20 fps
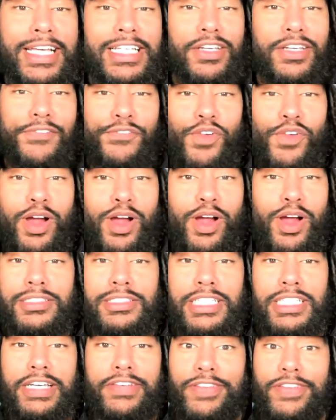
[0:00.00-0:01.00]
in front of the
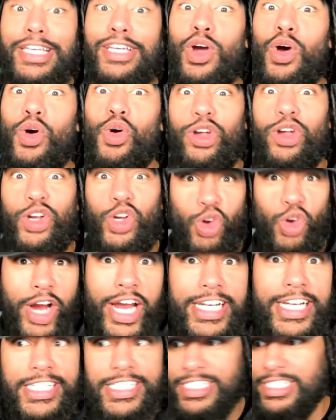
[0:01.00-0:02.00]
TV going
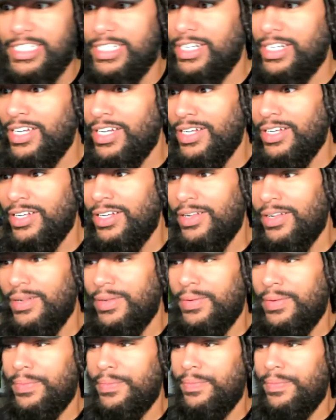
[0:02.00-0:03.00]
crazy.
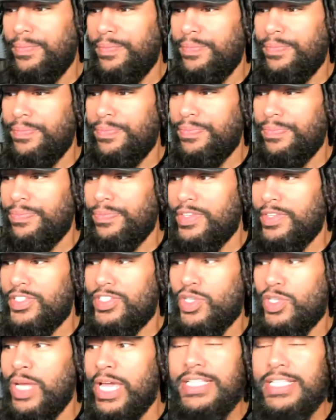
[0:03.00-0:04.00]

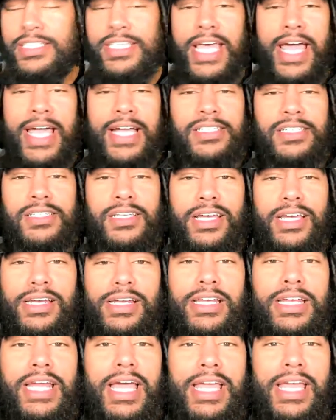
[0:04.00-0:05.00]
So they text and
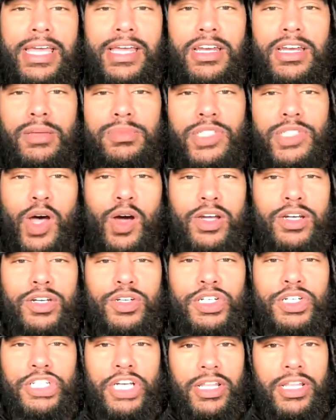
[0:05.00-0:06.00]
then they end up talking to
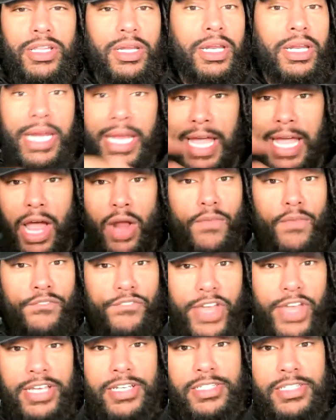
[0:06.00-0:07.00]
each other and then they got on
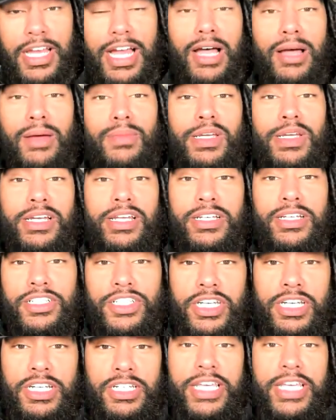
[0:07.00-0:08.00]
FaceTime and then
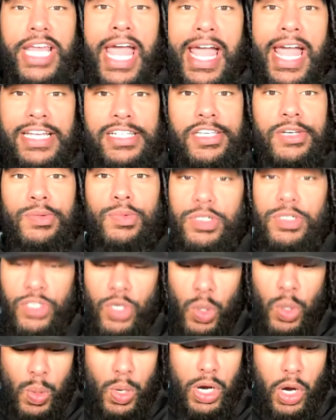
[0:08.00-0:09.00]
she's casting what's
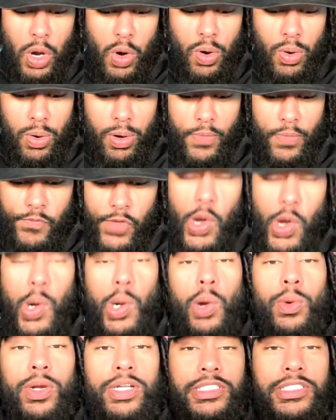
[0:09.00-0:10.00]
going on the phone
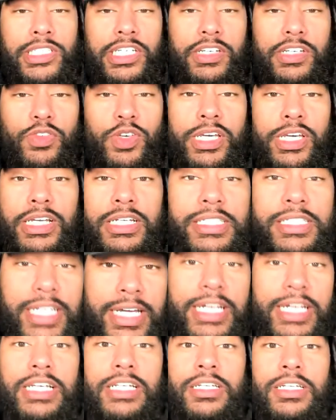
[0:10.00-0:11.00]
on the TV and
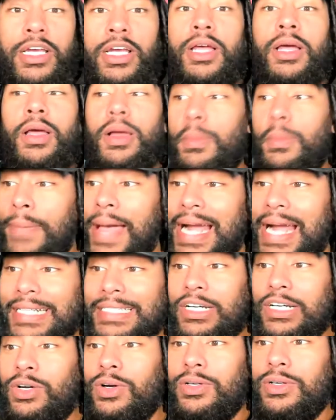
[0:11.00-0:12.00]
Diddy back
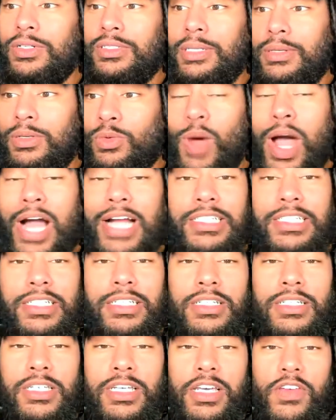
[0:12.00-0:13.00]
there watching
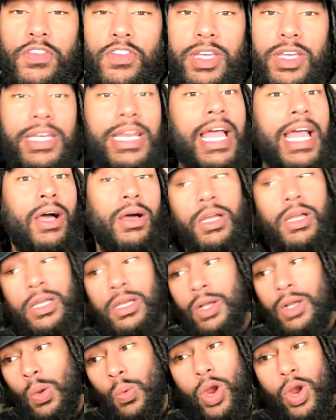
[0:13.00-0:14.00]
the TV. Now,
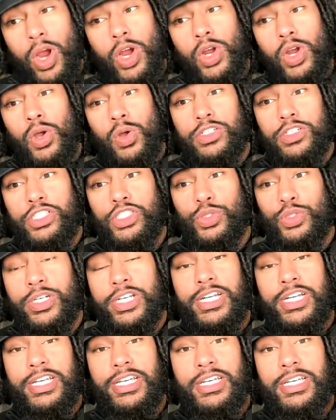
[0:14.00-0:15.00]
word on the
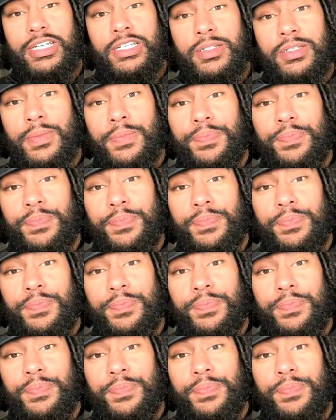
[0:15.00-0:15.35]
street is